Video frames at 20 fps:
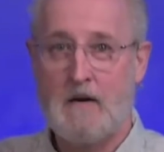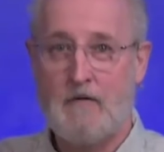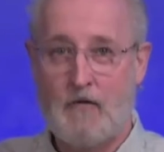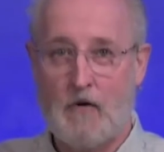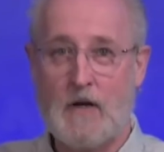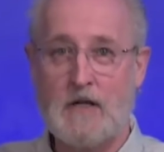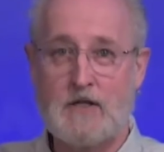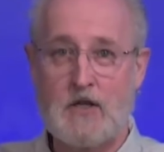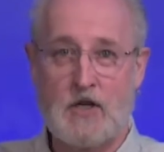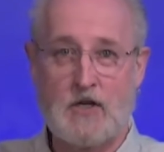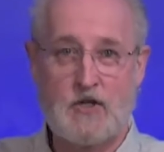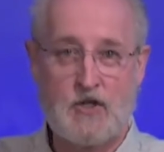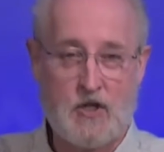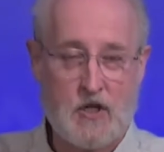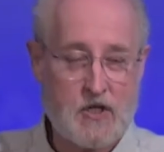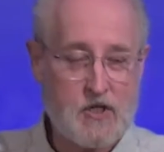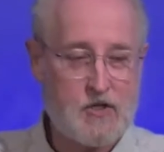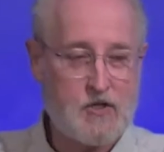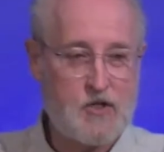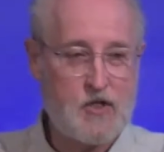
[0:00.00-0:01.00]
For instance,
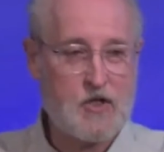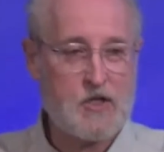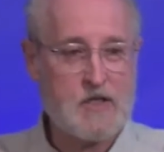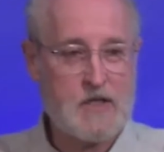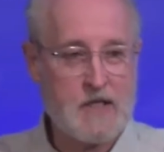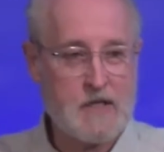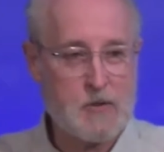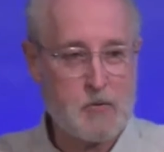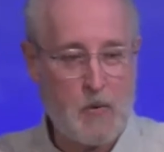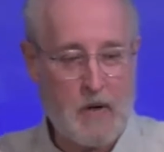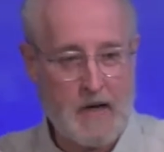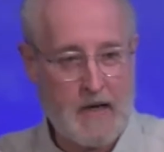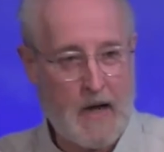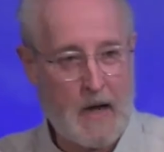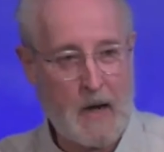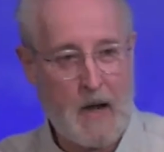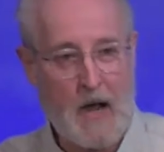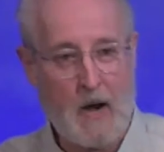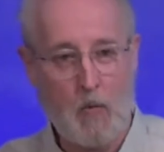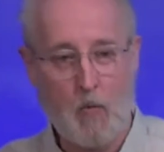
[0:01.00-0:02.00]
just this week,
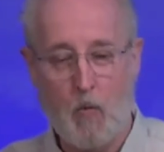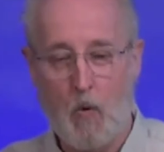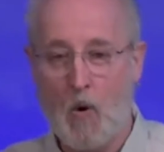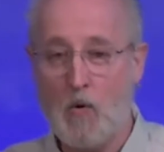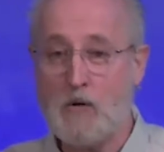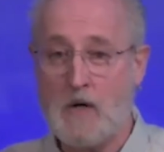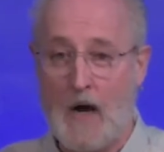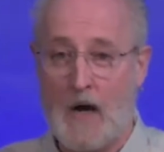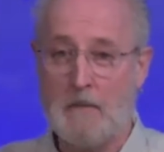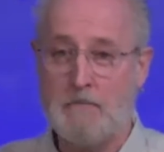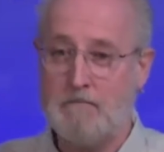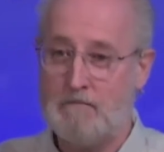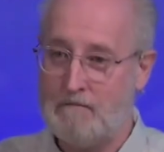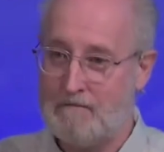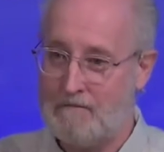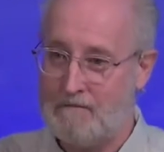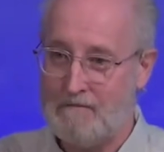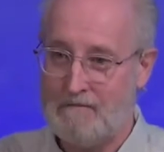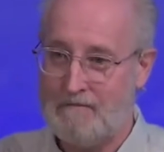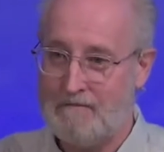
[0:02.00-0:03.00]
I woke
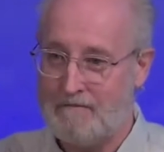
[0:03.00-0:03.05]
up,